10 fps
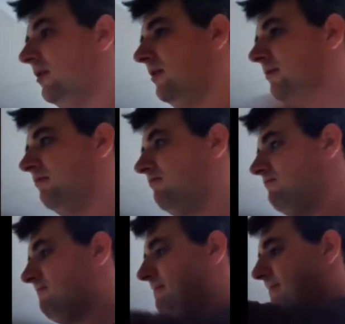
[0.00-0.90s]

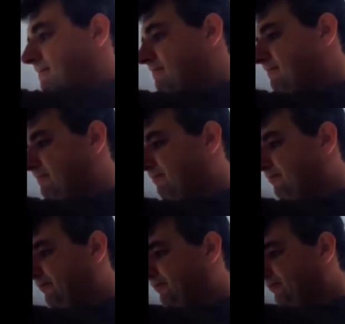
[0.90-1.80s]

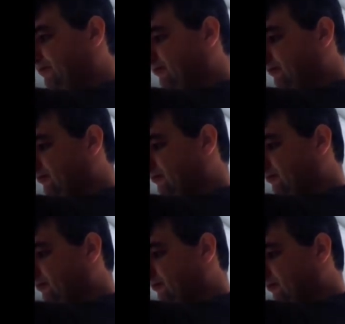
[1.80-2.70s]

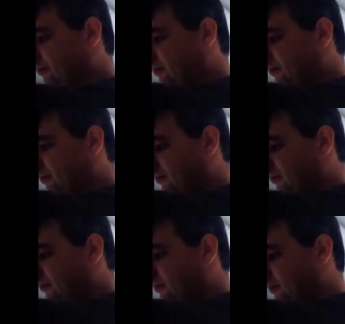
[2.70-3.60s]

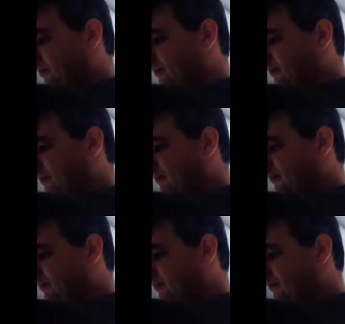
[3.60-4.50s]

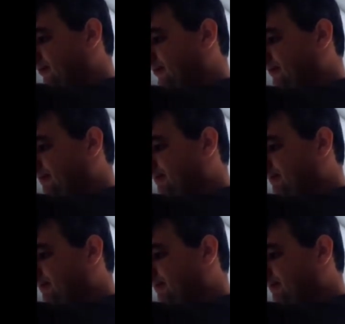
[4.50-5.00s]
(no one is talking)